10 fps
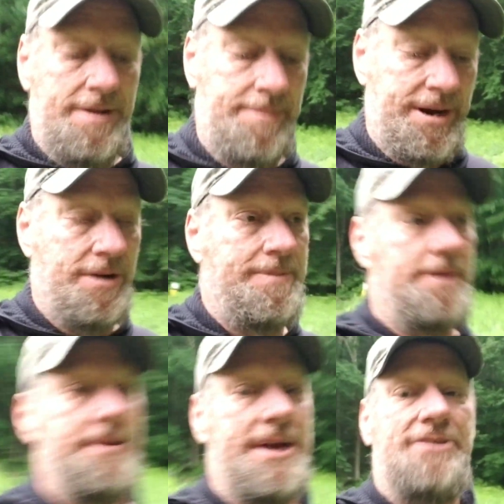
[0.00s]
but I hope
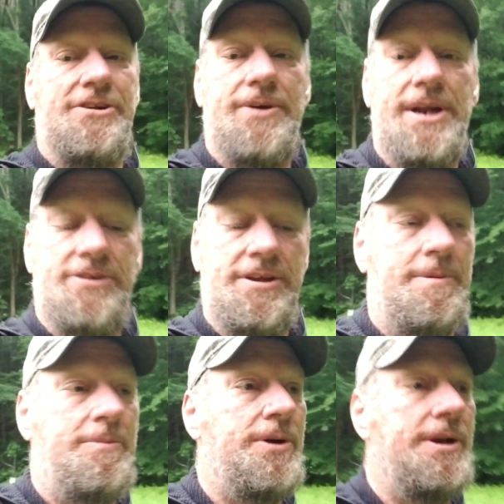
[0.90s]
everybody has a great uh,
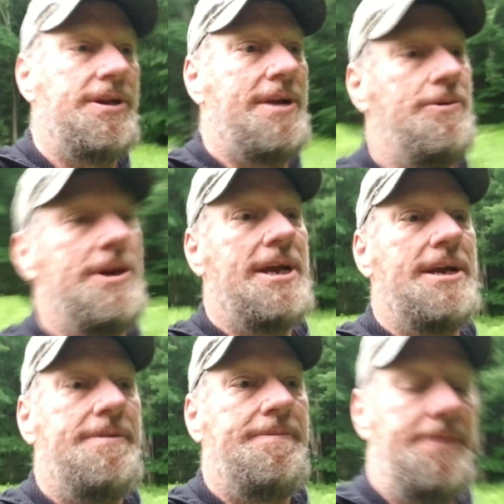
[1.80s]
Memorial Day
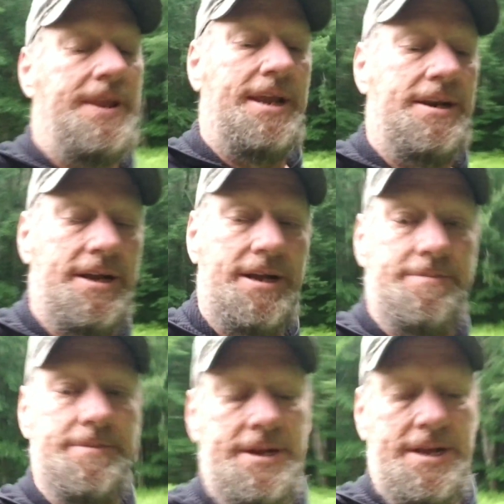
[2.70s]
weekend. And
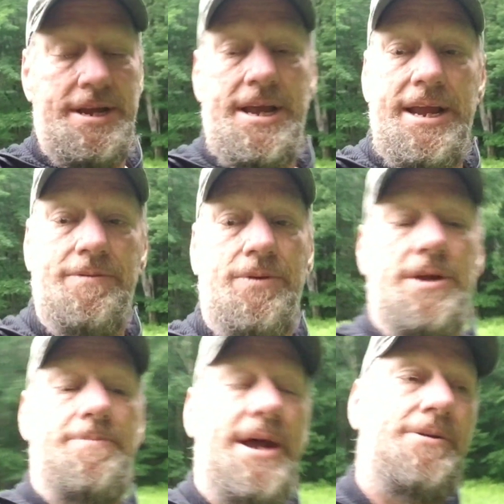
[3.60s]
um, Hey, we'll
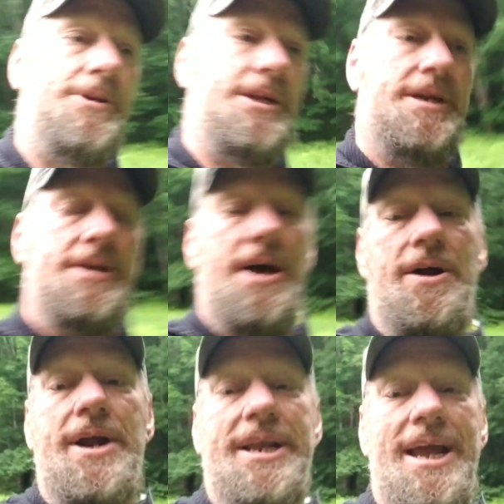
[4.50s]
get back with you.
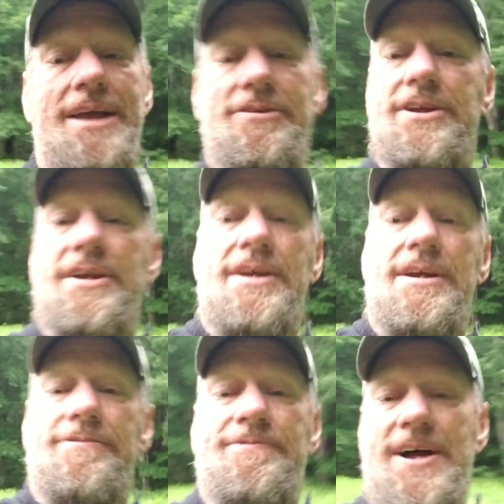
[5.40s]
All right, guys,
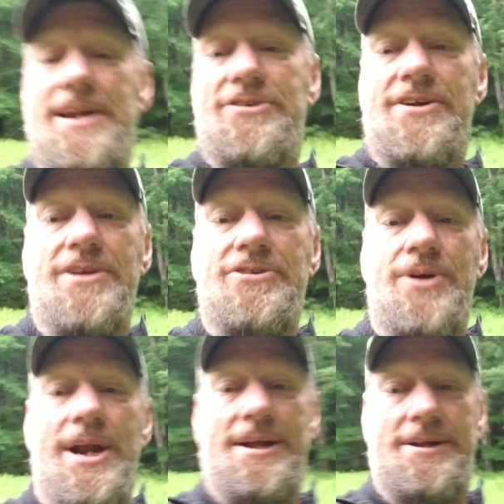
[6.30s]
find us on the trail.